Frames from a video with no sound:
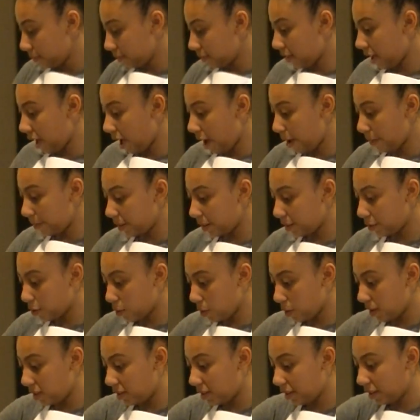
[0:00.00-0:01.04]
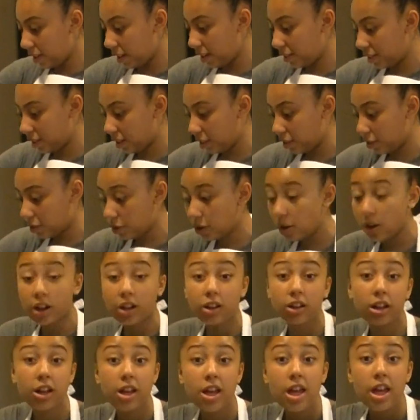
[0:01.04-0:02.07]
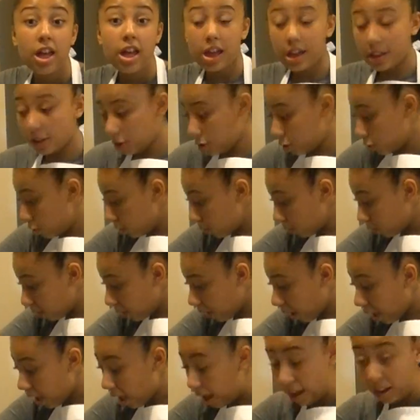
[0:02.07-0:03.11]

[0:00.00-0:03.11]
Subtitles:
Now I'm just going to let this cook until the